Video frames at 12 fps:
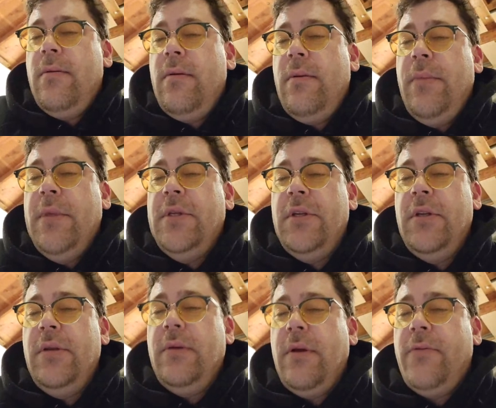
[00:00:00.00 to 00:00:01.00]

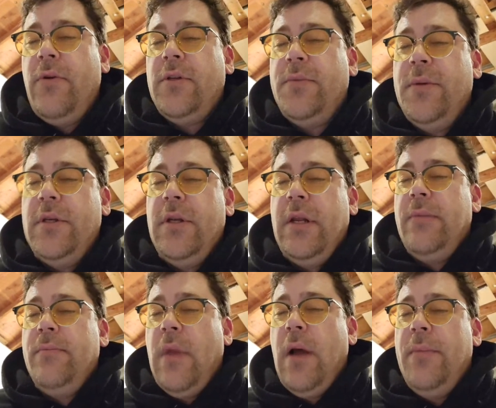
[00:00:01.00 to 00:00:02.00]
mission. Of course,
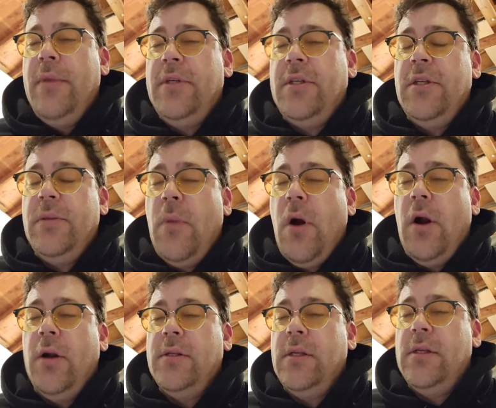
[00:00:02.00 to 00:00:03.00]
mission to
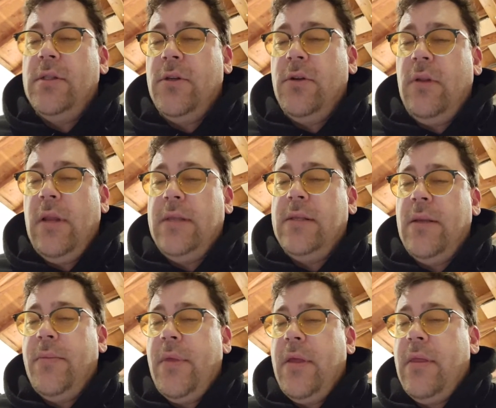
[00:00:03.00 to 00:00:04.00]
Mars is certainly
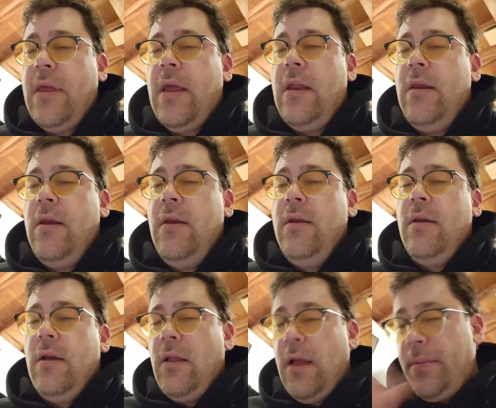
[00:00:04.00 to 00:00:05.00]
something that
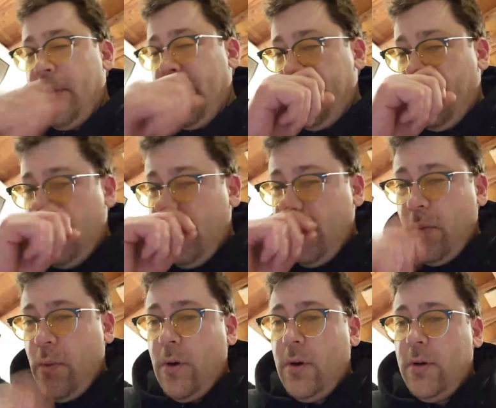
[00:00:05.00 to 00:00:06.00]
a lot of people
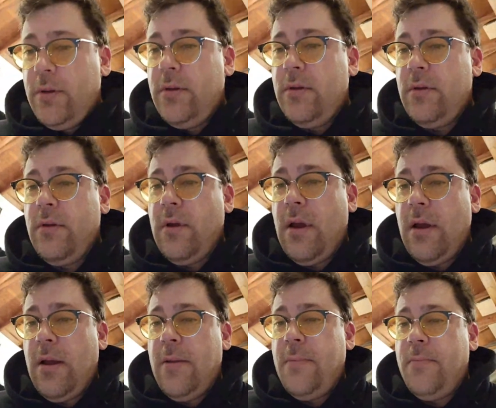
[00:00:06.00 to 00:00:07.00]
in the world
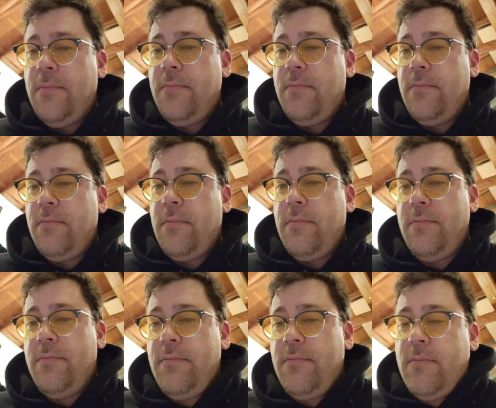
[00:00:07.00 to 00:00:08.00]
um,
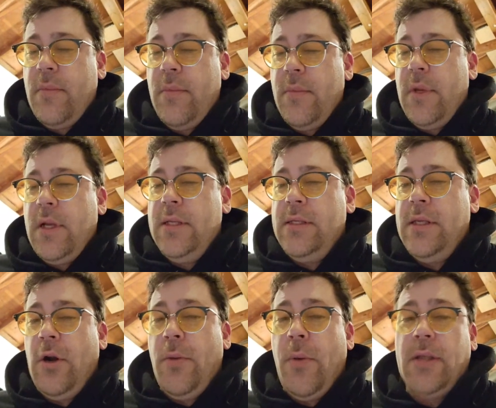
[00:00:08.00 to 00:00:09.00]

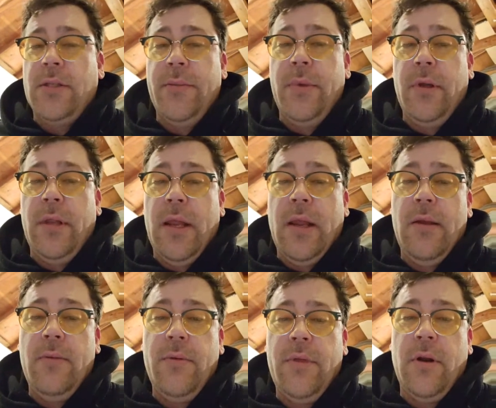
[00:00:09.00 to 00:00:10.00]
consider a possibility
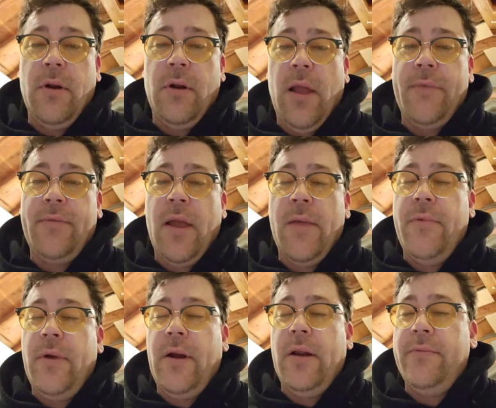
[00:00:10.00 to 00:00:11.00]
within our
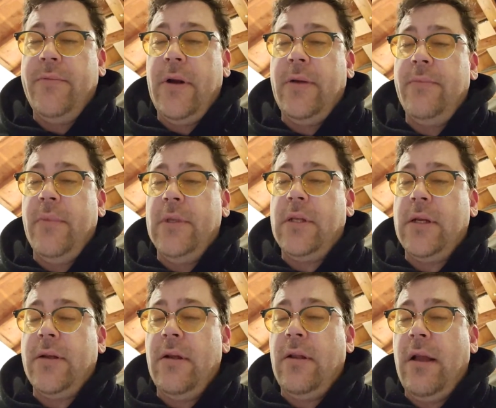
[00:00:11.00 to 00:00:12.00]
lifetime. Very, very
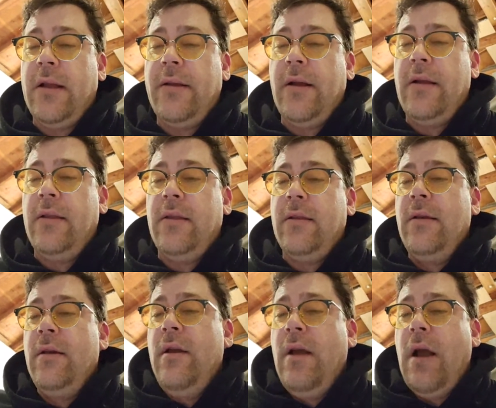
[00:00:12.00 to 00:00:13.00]
much like
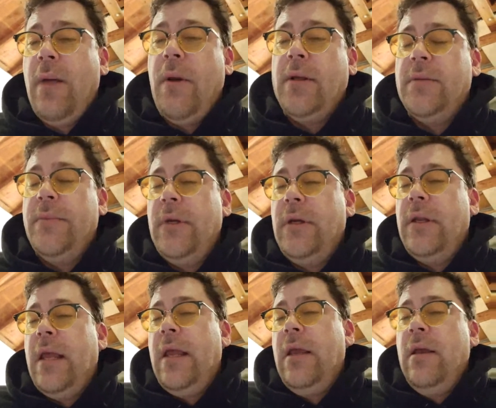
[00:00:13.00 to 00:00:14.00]
a
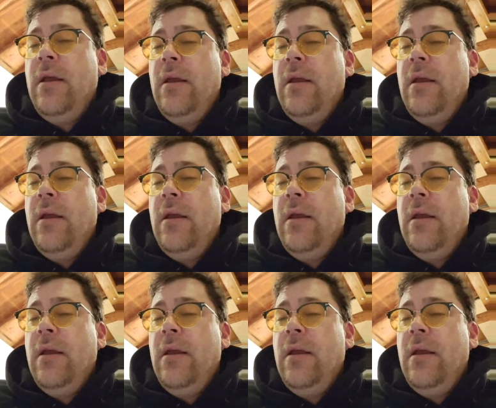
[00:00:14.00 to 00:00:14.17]
possibility.